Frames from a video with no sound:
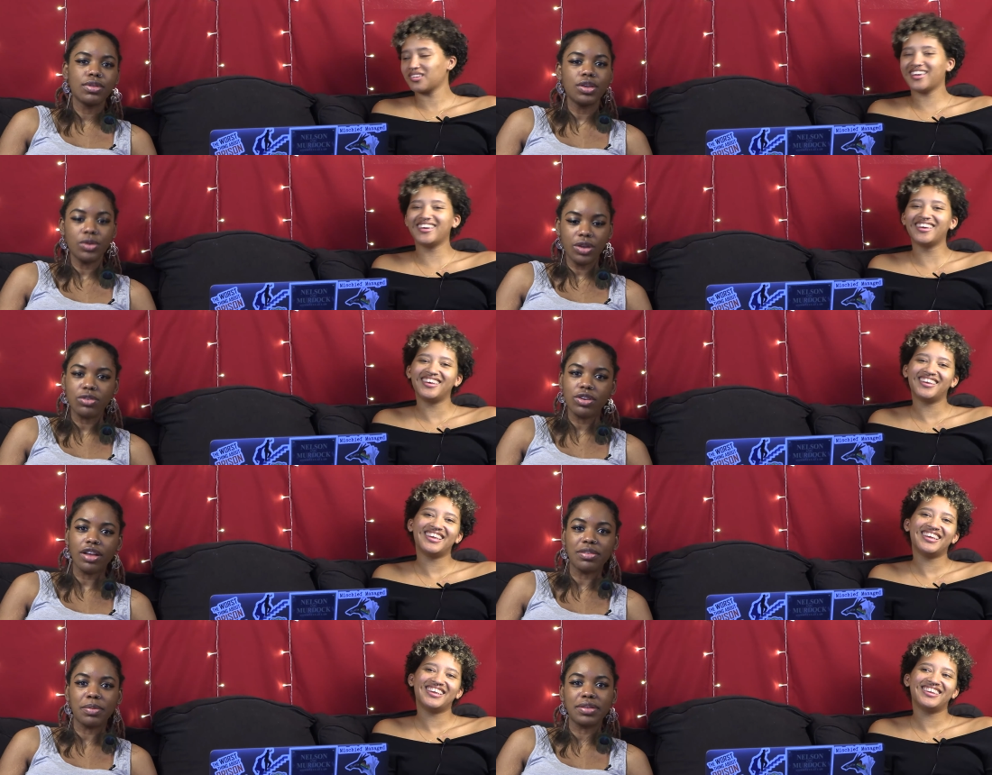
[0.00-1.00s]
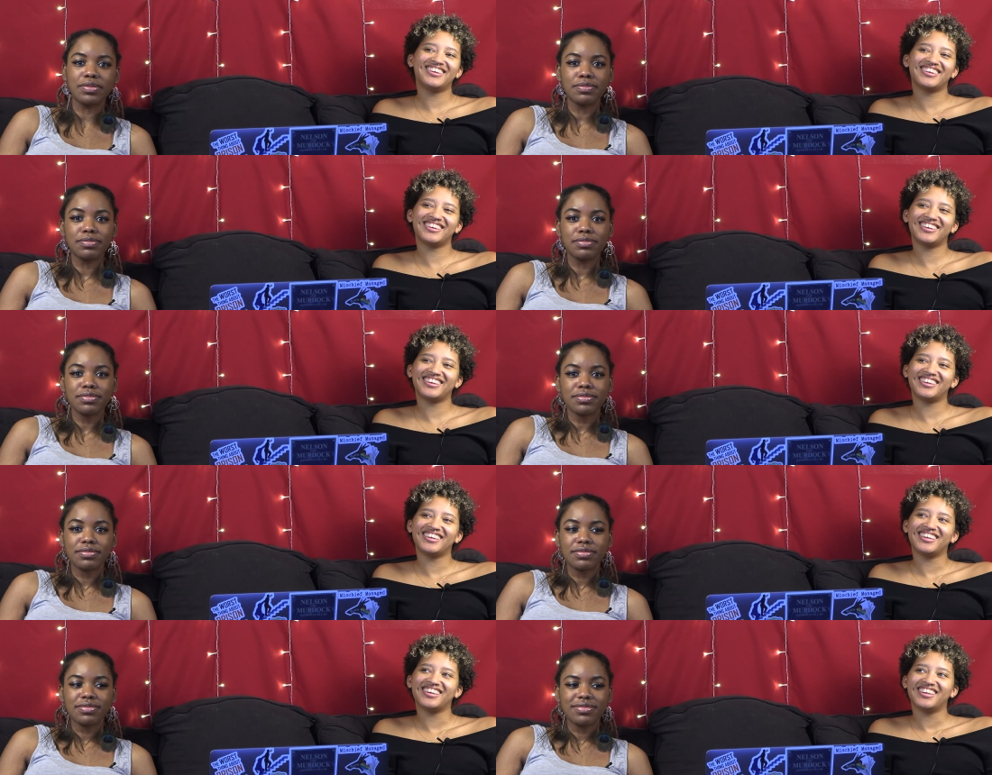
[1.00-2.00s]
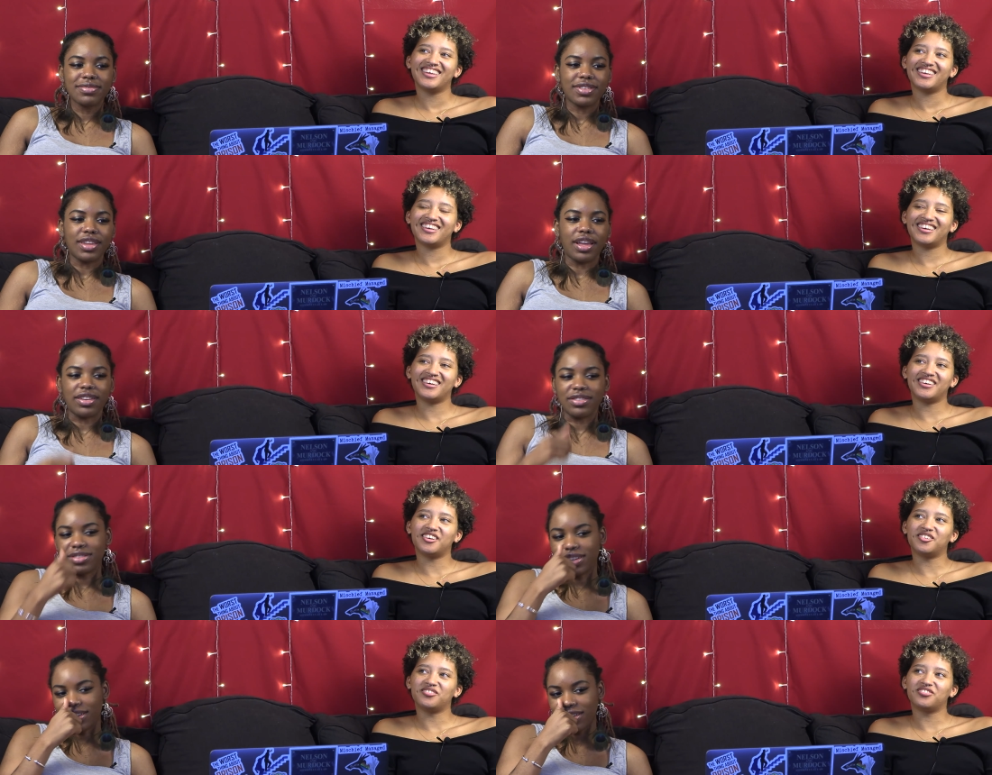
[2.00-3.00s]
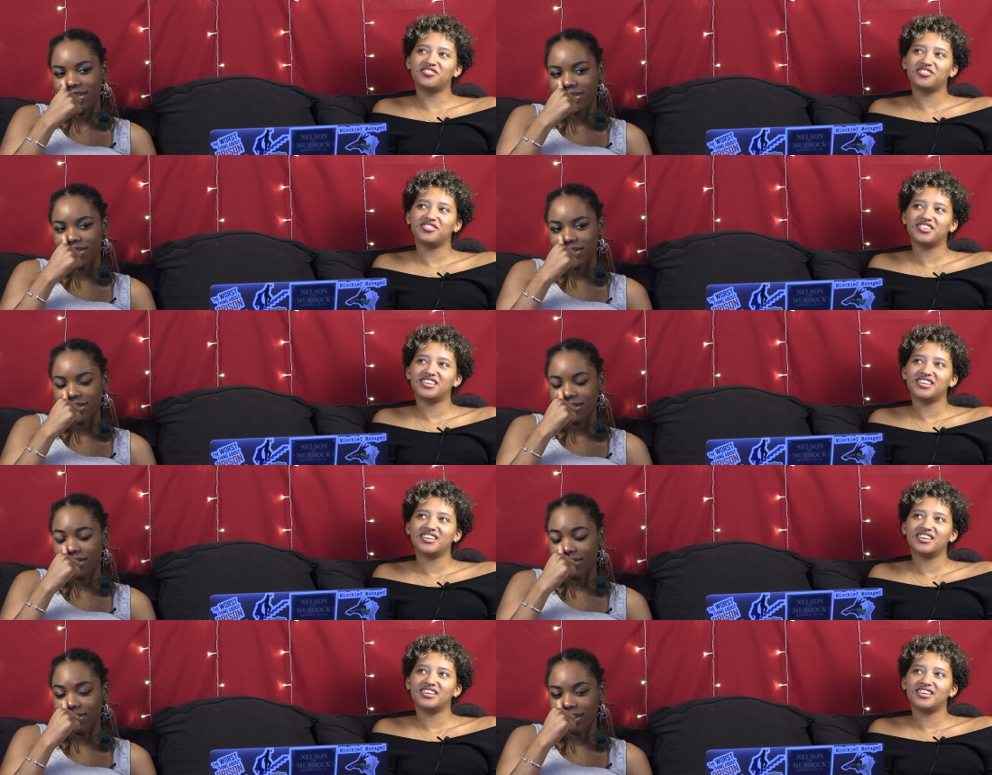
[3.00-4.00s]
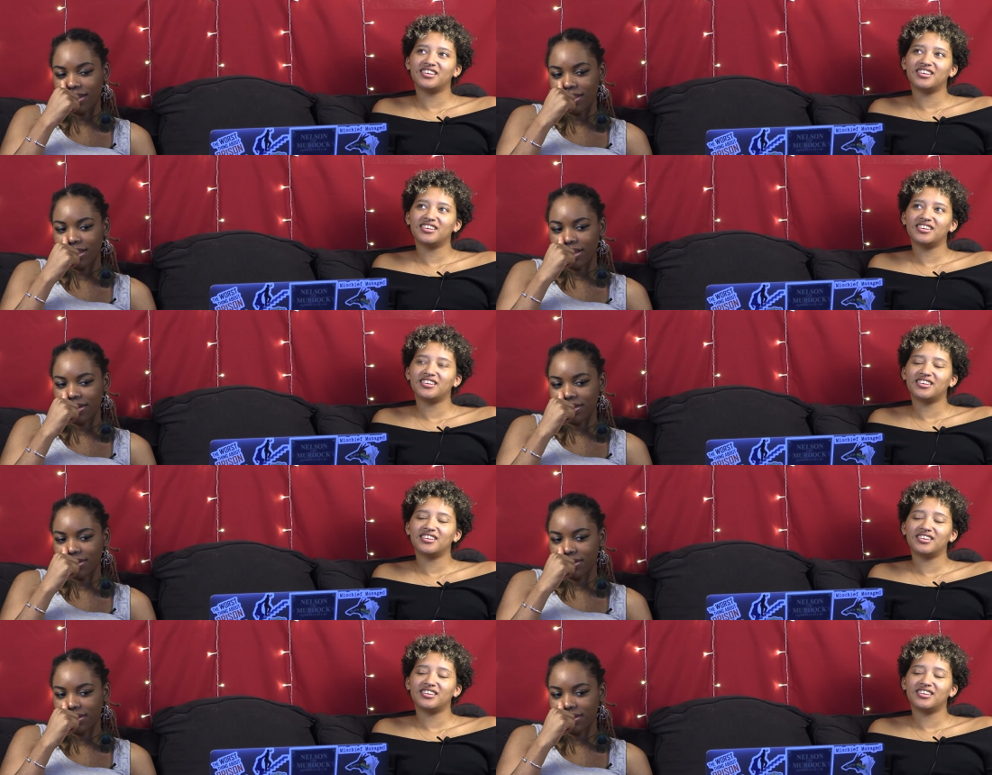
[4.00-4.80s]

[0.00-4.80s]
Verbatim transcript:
Speaker 1: You killed your husband. Um, it was good though.